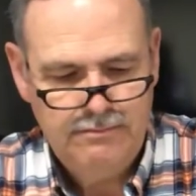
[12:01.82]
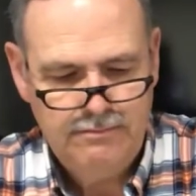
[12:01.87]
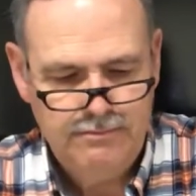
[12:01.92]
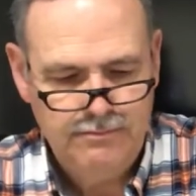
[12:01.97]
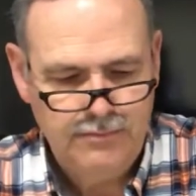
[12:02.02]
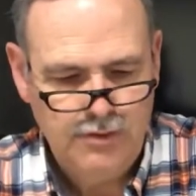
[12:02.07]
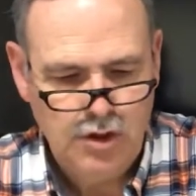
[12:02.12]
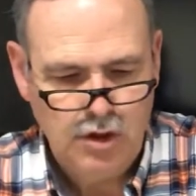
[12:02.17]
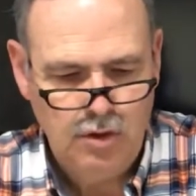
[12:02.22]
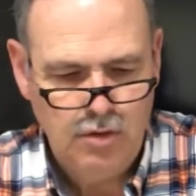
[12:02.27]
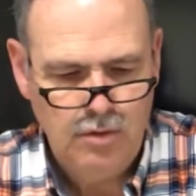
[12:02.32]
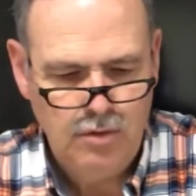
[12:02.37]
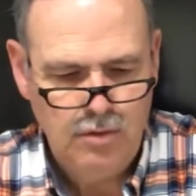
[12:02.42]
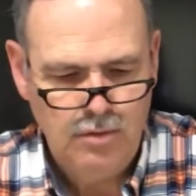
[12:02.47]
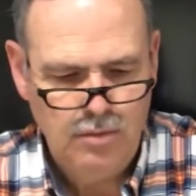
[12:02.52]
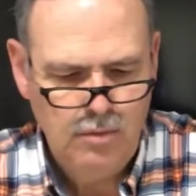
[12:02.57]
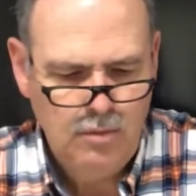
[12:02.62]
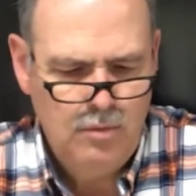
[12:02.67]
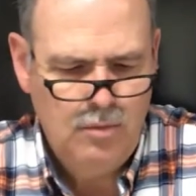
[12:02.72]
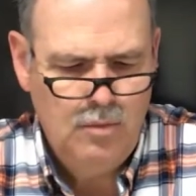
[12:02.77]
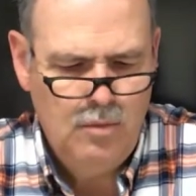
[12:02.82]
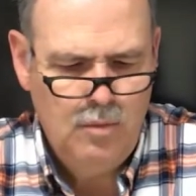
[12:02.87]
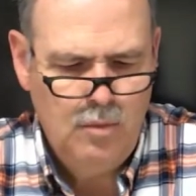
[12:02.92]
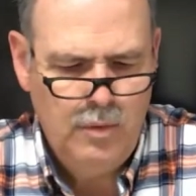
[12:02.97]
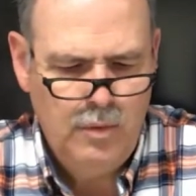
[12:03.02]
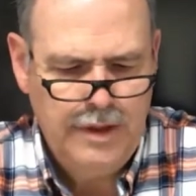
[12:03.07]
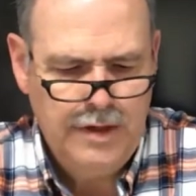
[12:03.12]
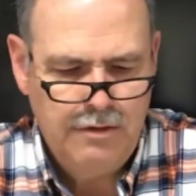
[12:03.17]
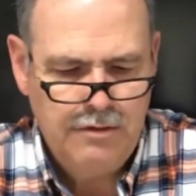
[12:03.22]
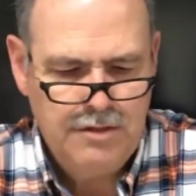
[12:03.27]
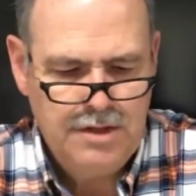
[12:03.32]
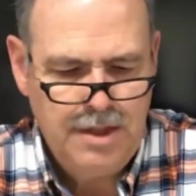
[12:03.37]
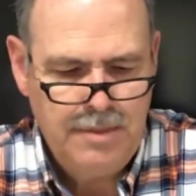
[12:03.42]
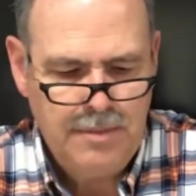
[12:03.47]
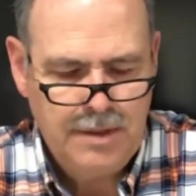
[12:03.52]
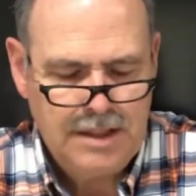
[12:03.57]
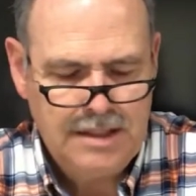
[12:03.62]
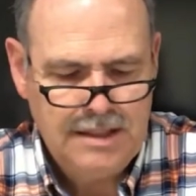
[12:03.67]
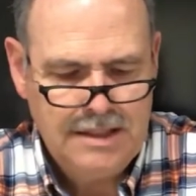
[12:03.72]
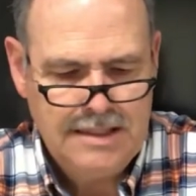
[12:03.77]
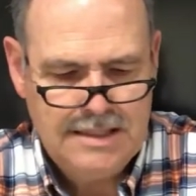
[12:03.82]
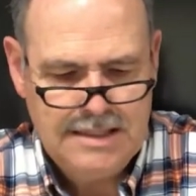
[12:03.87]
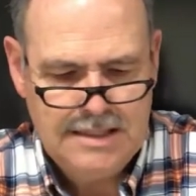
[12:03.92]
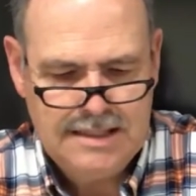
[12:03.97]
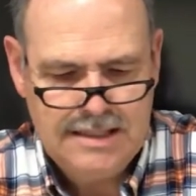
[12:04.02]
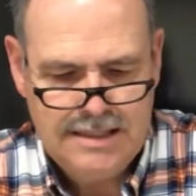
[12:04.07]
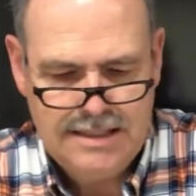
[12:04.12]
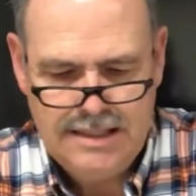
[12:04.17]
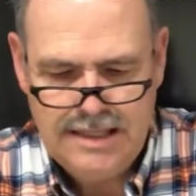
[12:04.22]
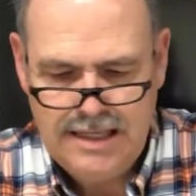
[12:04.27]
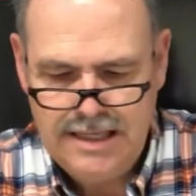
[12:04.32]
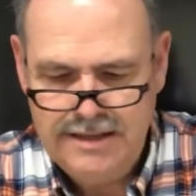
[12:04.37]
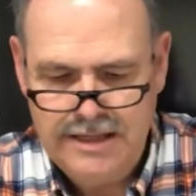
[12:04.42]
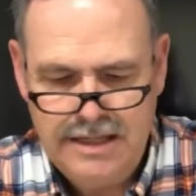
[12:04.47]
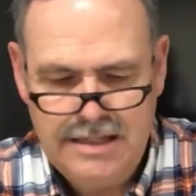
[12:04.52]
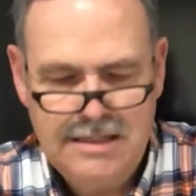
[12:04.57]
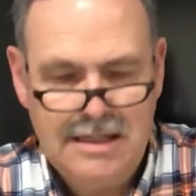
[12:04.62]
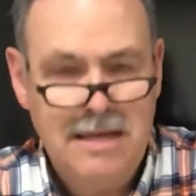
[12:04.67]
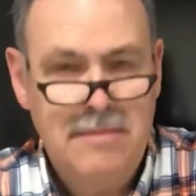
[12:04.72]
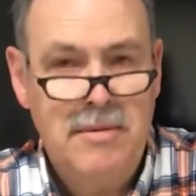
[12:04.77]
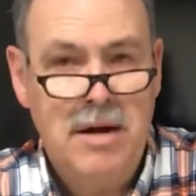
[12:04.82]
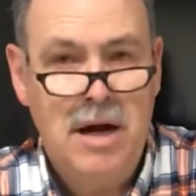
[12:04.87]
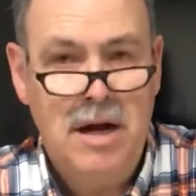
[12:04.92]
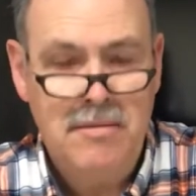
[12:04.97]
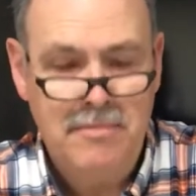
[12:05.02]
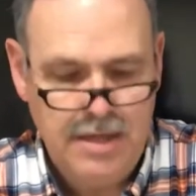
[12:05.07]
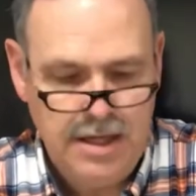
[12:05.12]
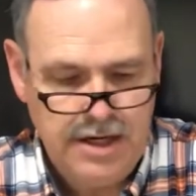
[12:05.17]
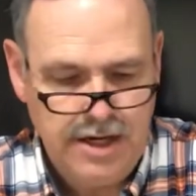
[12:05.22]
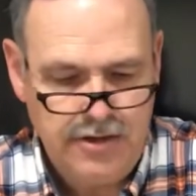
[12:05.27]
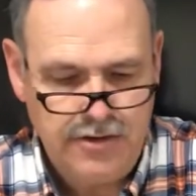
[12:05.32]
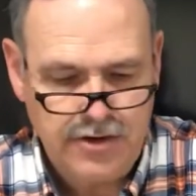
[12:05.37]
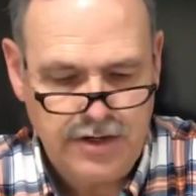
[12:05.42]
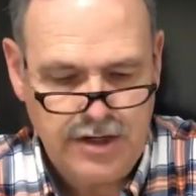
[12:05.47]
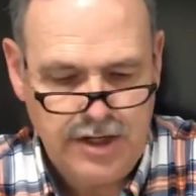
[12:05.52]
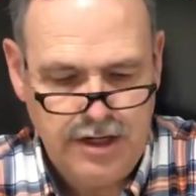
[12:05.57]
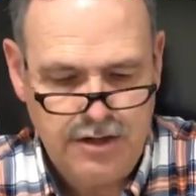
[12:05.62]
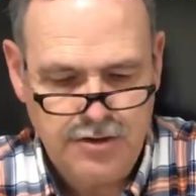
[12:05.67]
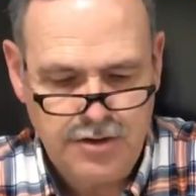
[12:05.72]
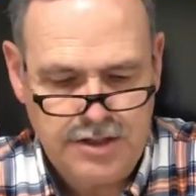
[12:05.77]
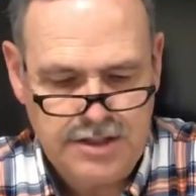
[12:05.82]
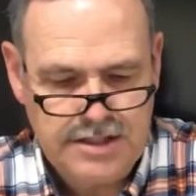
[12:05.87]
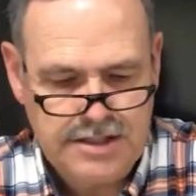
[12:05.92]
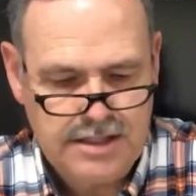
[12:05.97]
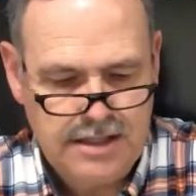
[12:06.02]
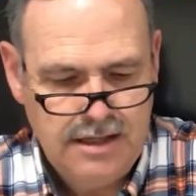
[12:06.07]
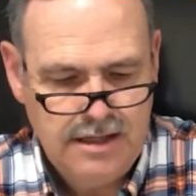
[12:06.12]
so we don't typically see these. They might be in other countries.